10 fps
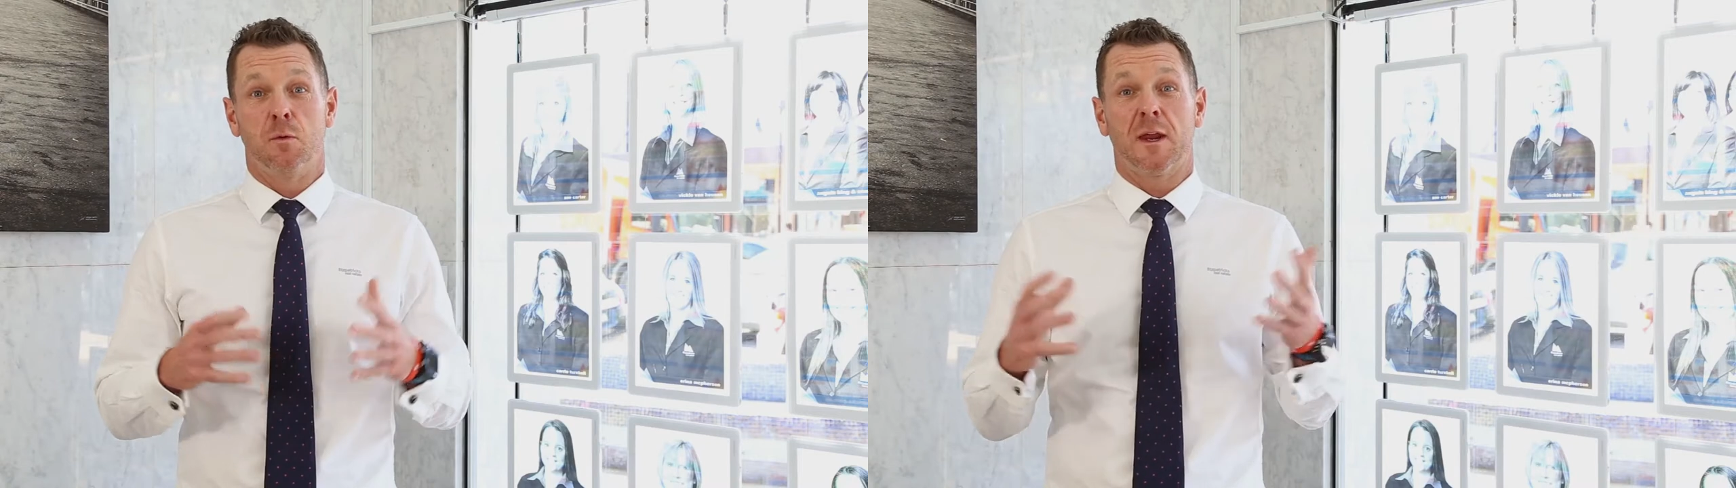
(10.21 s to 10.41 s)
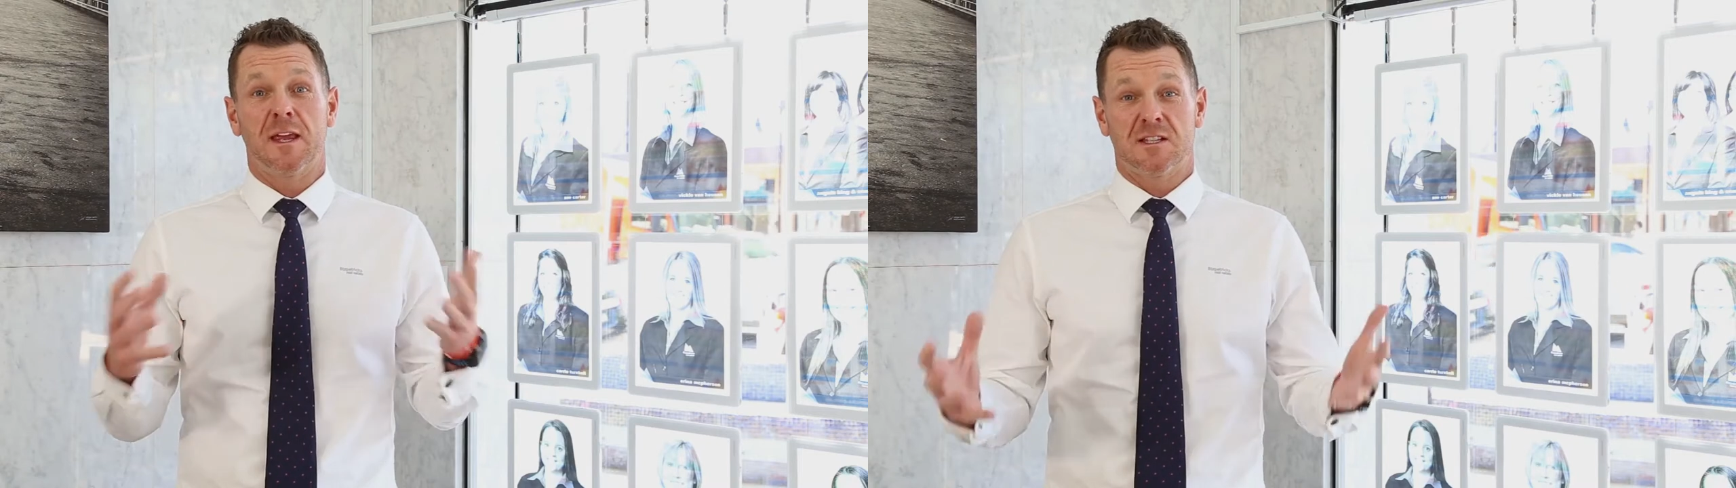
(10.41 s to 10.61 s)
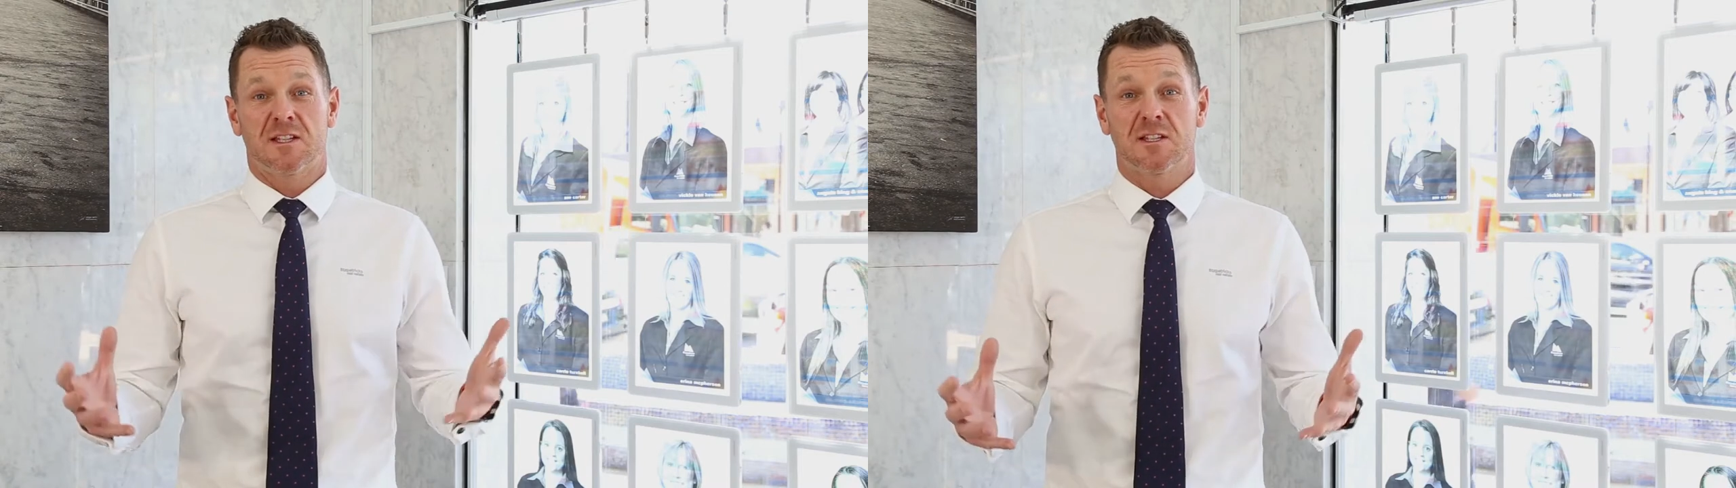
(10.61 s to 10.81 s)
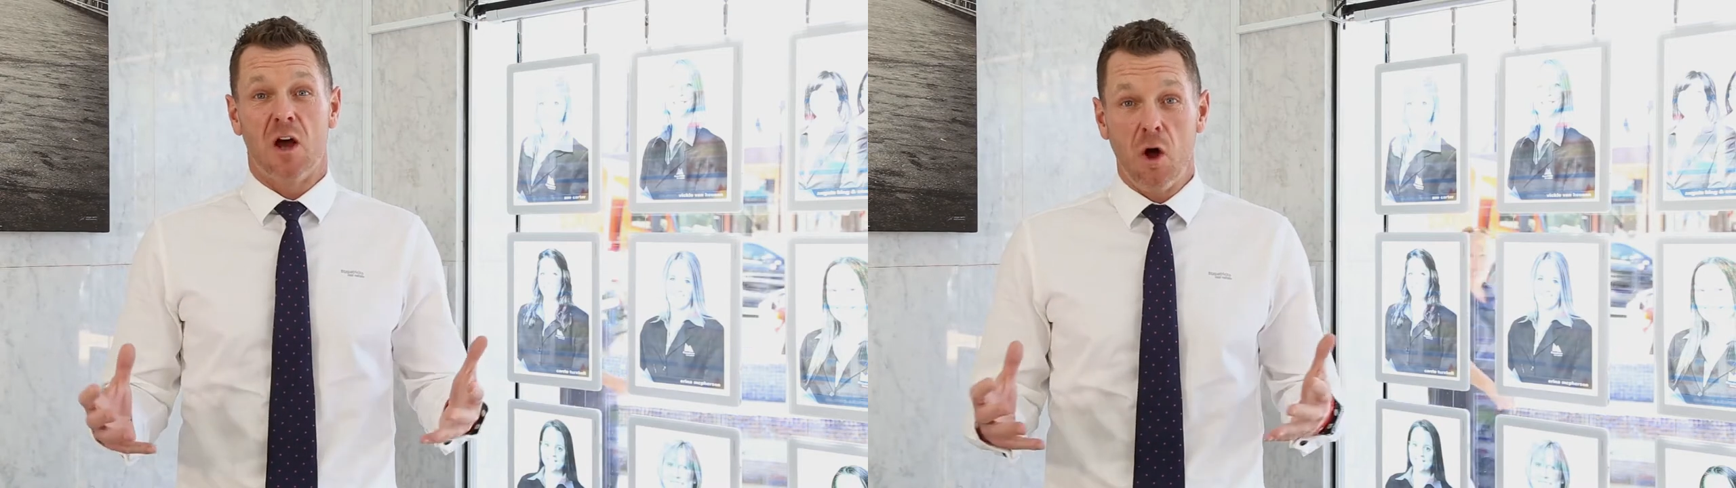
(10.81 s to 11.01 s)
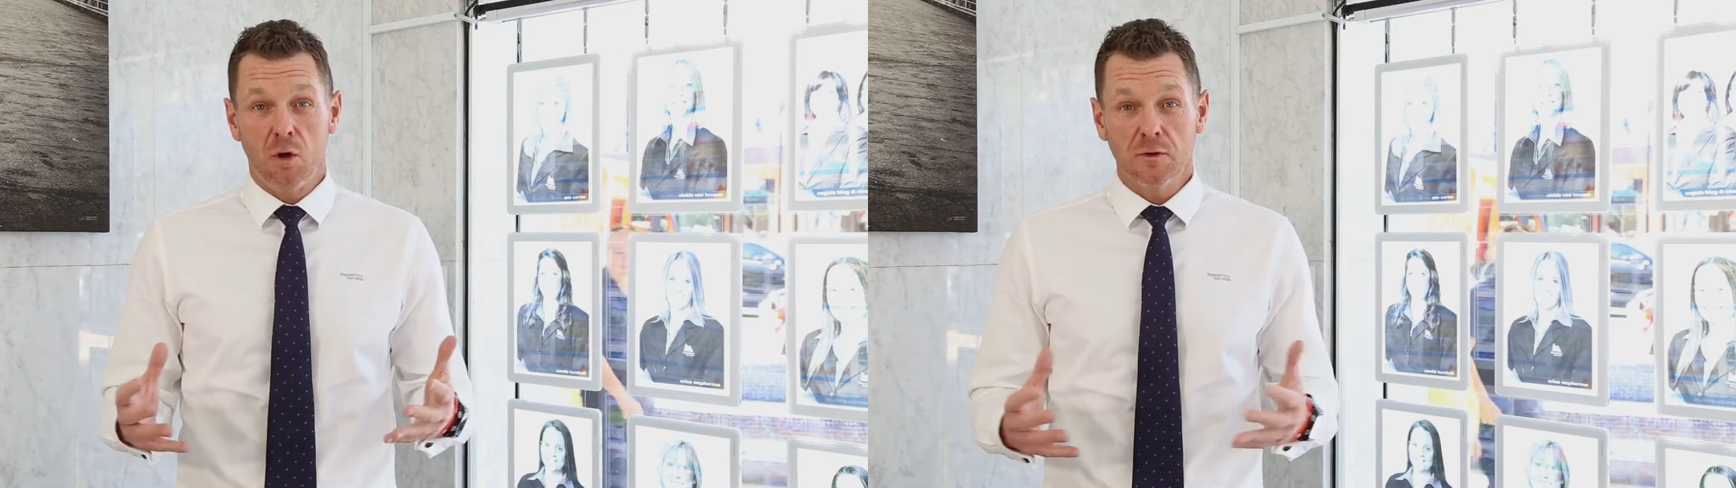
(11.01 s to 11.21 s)
You want to get
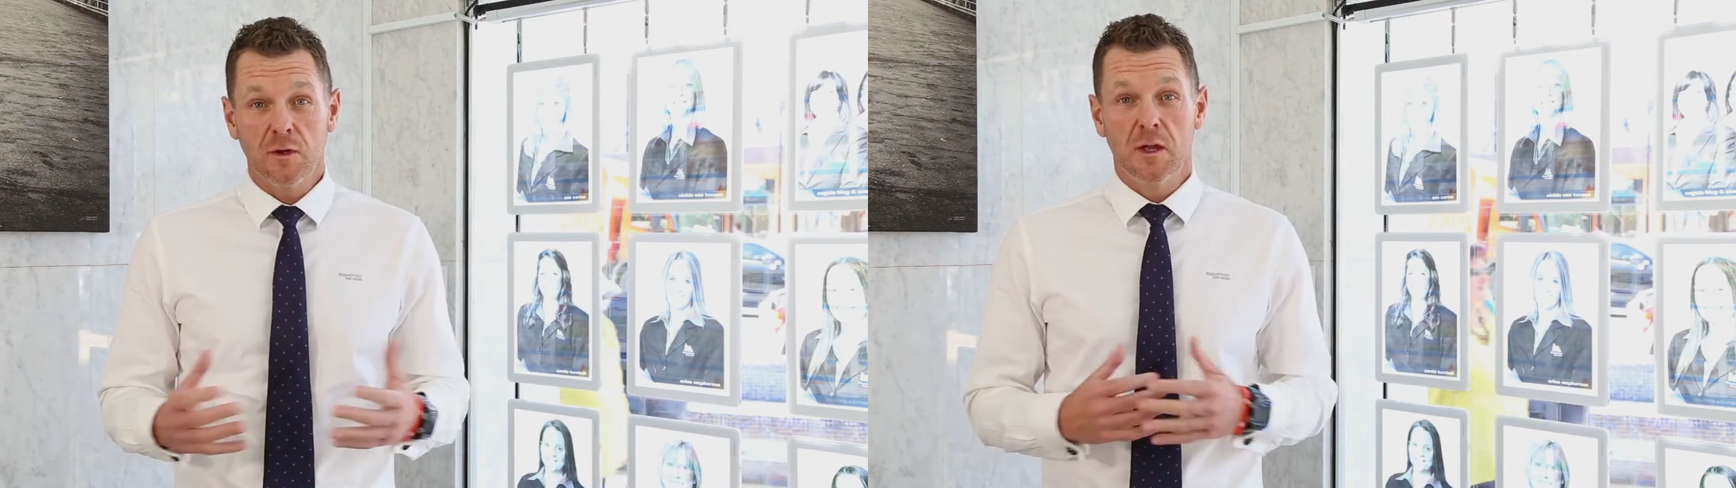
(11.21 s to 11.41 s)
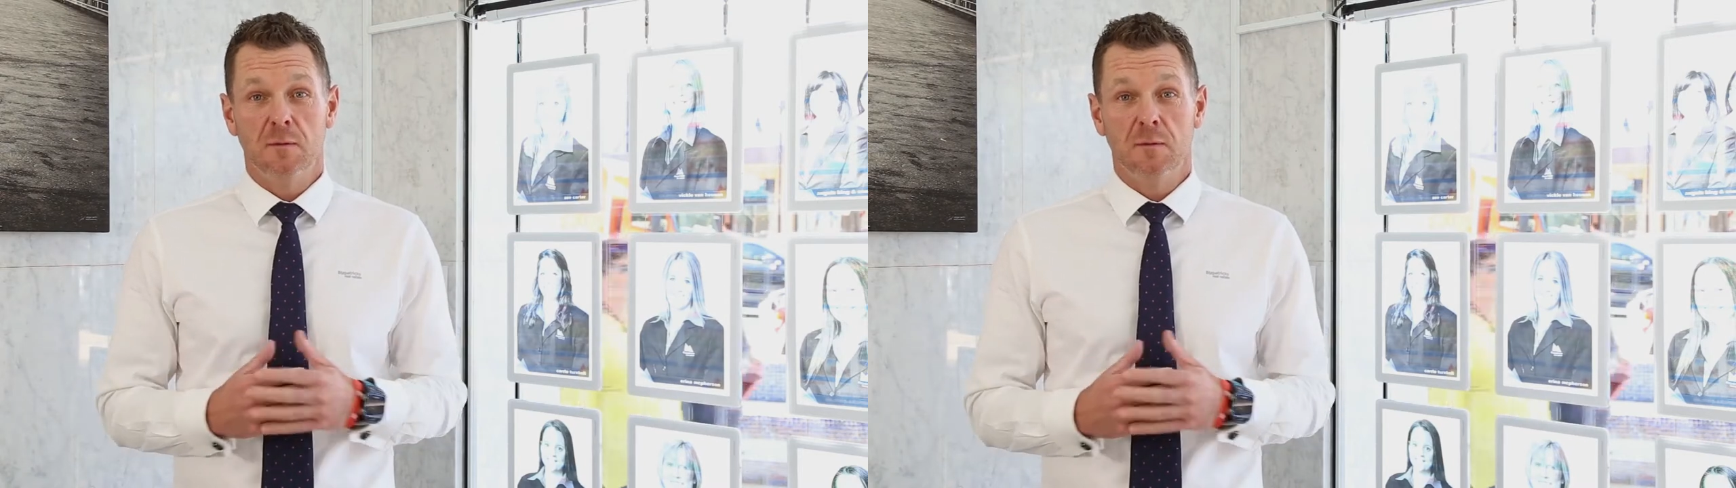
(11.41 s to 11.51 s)
sold